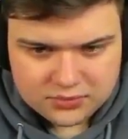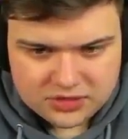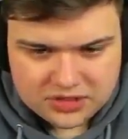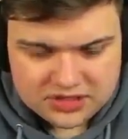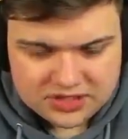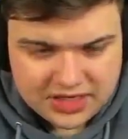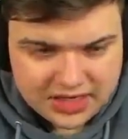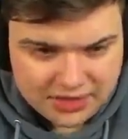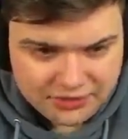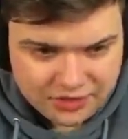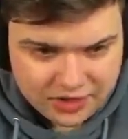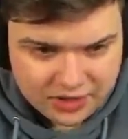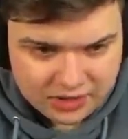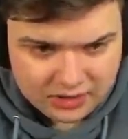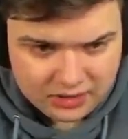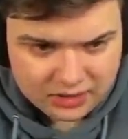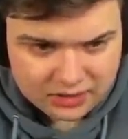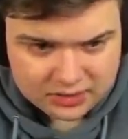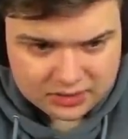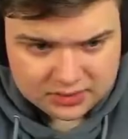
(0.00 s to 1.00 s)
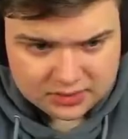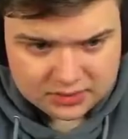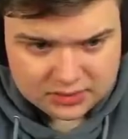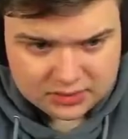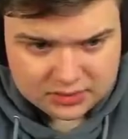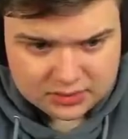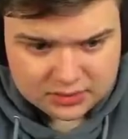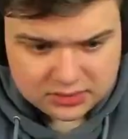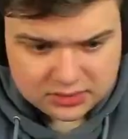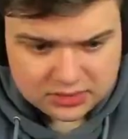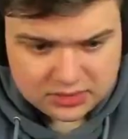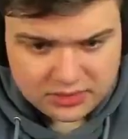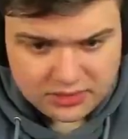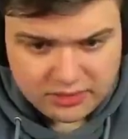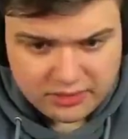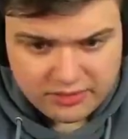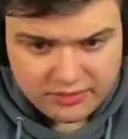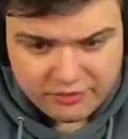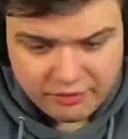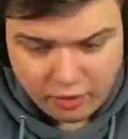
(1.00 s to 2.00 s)
Second reel.
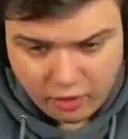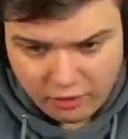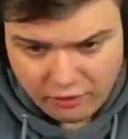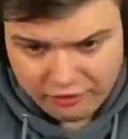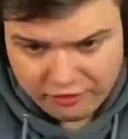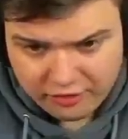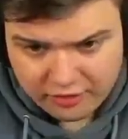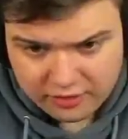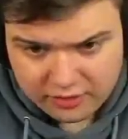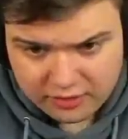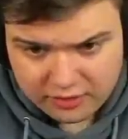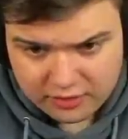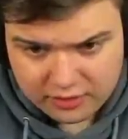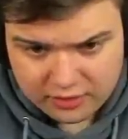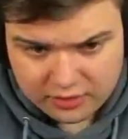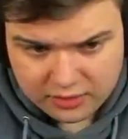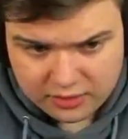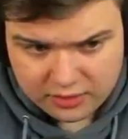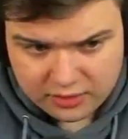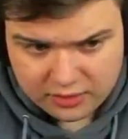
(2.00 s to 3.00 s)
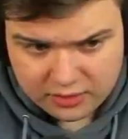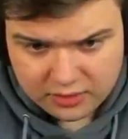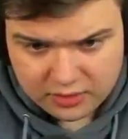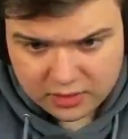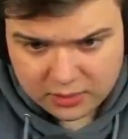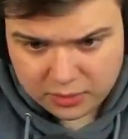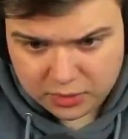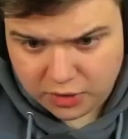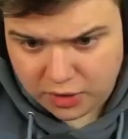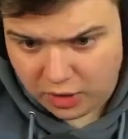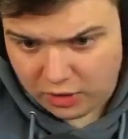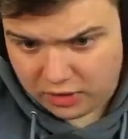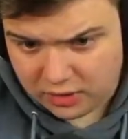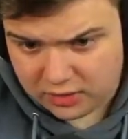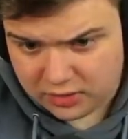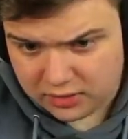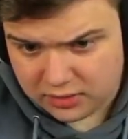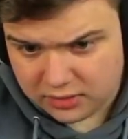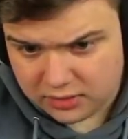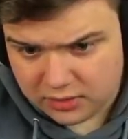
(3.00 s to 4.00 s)
Fourth. Blue dog.
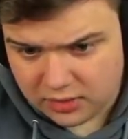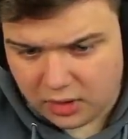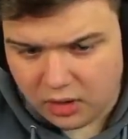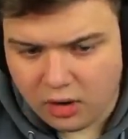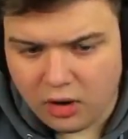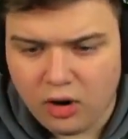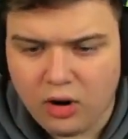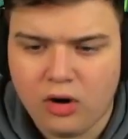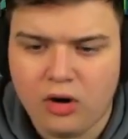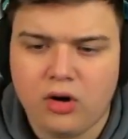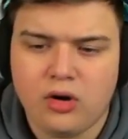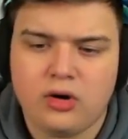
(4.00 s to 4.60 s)
Oh.